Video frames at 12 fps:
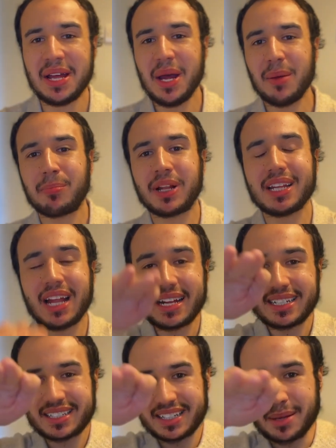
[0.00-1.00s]

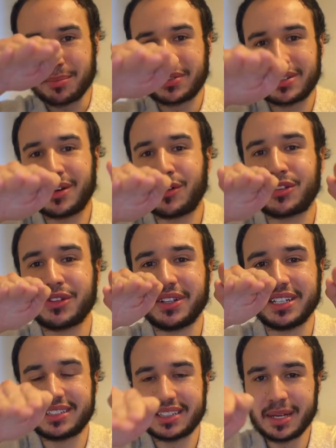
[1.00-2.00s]
place themselves on
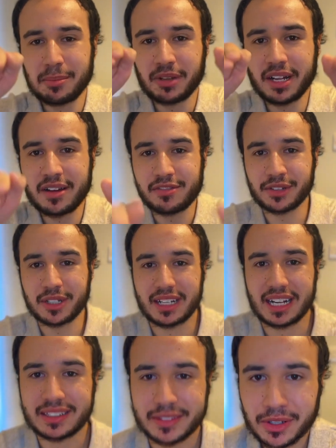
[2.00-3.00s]
the same level
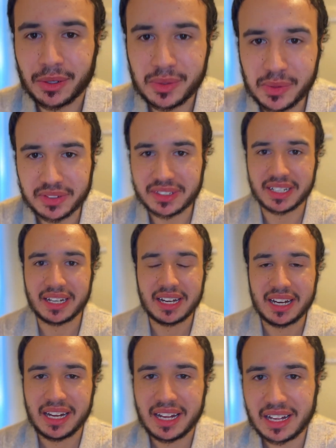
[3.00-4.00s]
as those
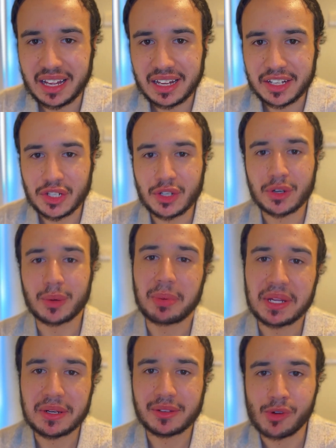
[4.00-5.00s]

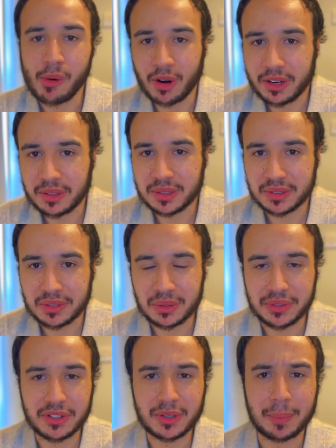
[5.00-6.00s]
European royals or
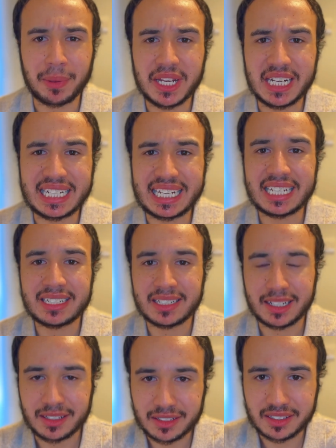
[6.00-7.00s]
European
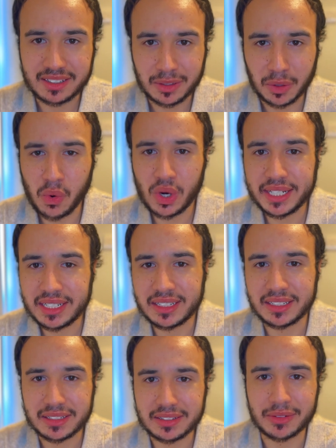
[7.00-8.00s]
kings and
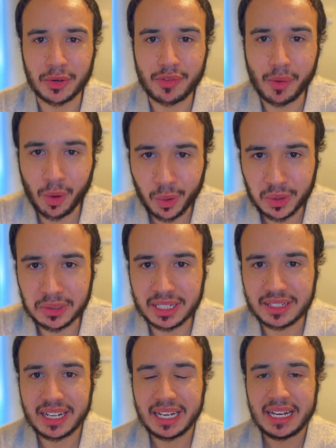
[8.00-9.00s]
queens of old,
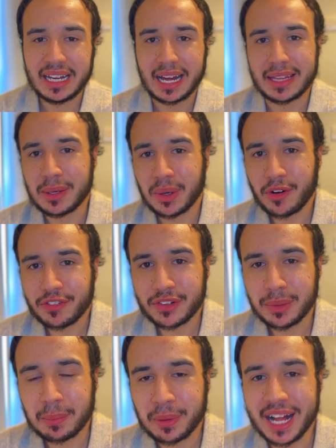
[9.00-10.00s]
and they'll
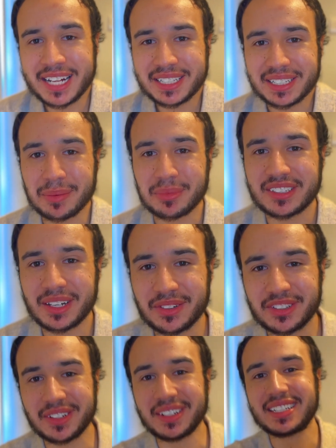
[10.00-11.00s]
often place
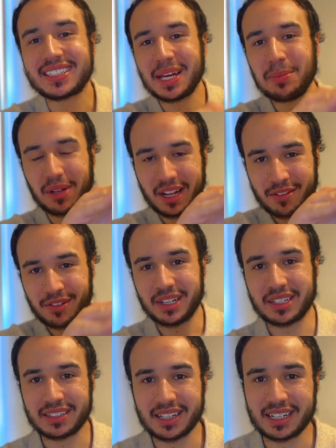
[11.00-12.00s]
themselves on the same level
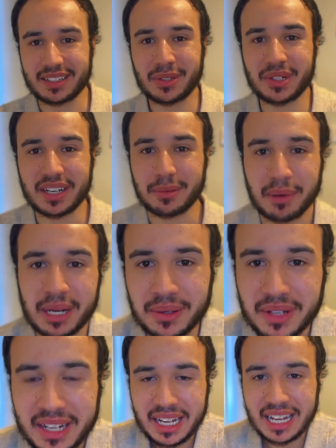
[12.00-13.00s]
as that, talking about
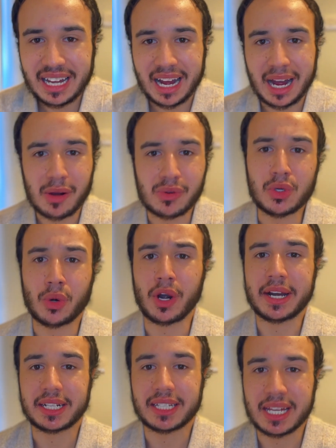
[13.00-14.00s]
how
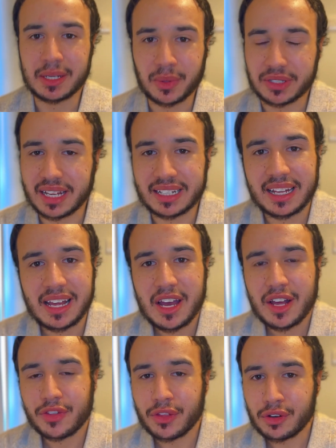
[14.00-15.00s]
great they was. And
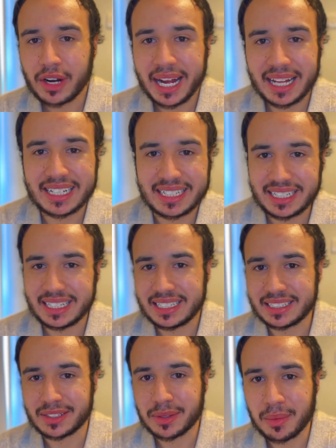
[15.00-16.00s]
the reality
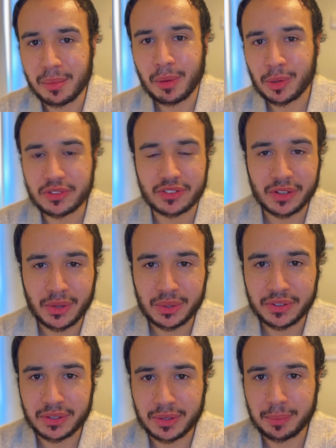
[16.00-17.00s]
is that most of
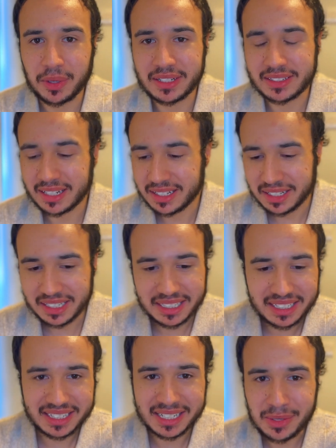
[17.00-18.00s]
those Europeans
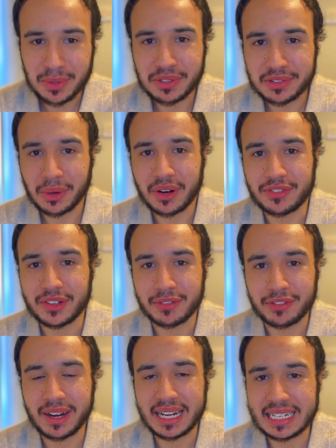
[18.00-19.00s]
that you so often
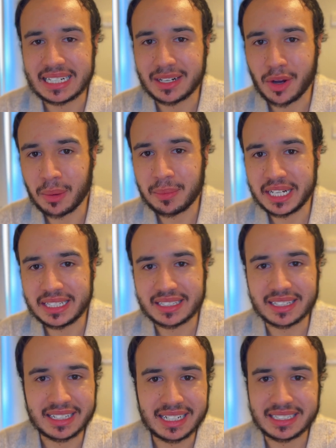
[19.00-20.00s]
find in comments
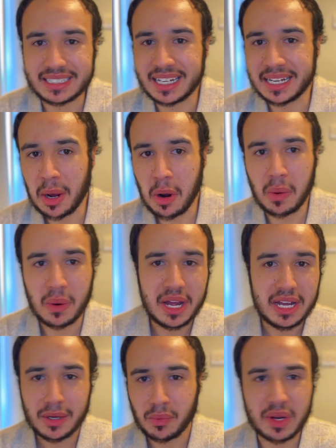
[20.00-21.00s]
and this saying, oh,
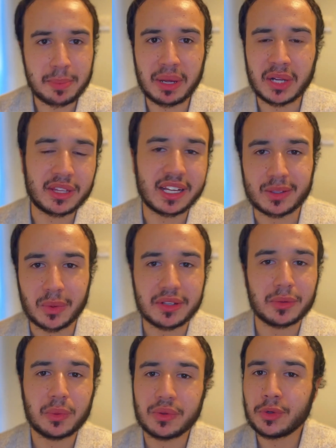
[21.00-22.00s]
we built this,
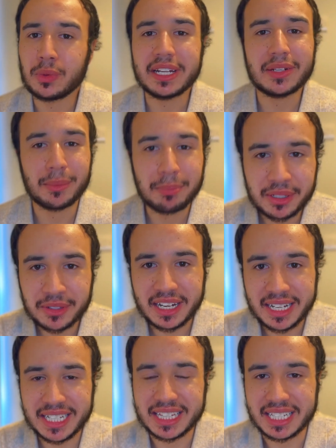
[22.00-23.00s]
you didn't build
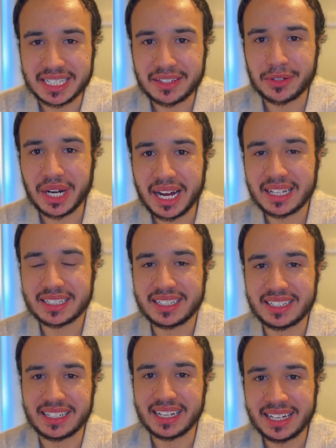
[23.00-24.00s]
anything. The
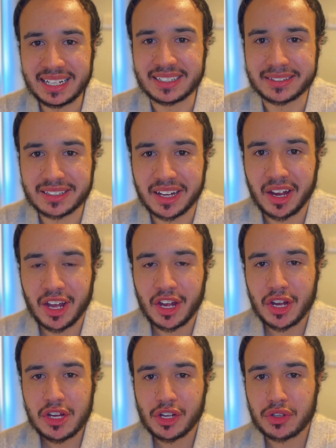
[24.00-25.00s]
reality is
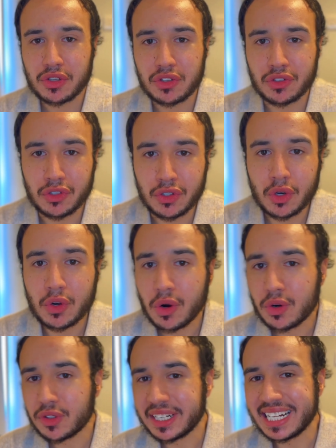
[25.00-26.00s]

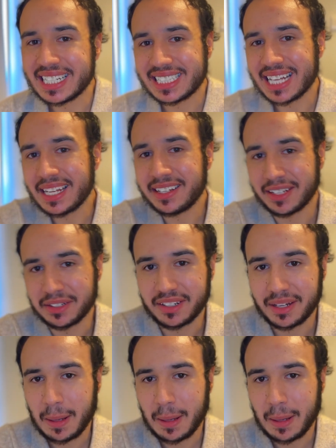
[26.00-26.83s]
you're descended